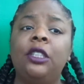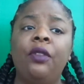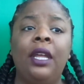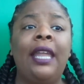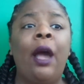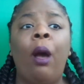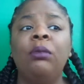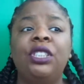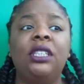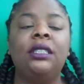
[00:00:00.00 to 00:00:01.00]
So then now
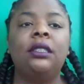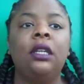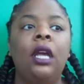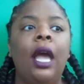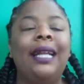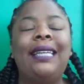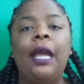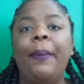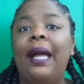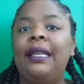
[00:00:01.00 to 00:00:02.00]
I'm just day
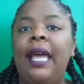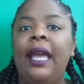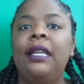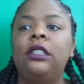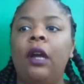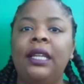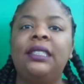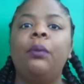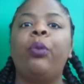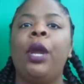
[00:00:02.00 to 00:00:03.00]
by day started
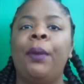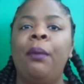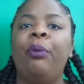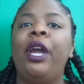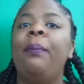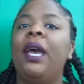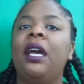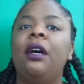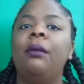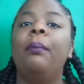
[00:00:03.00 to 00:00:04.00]
to bring my bread back up,